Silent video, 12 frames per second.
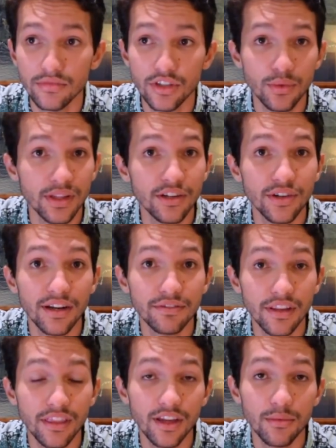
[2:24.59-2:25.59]
you really don't have
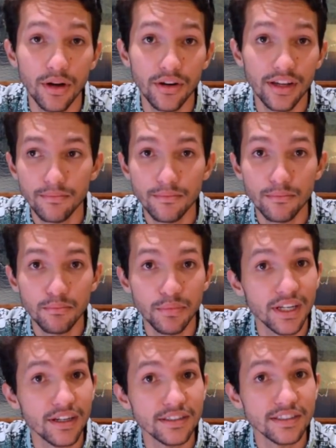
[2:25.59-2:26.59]
to think about it,
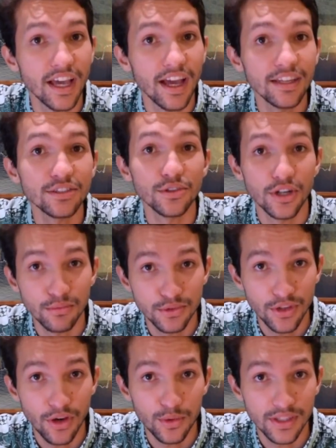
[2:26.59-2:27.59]
because escrow helps
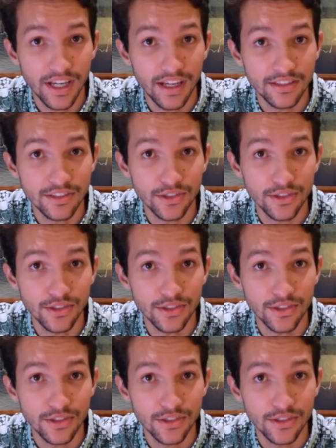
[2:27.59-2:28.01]
you out with that.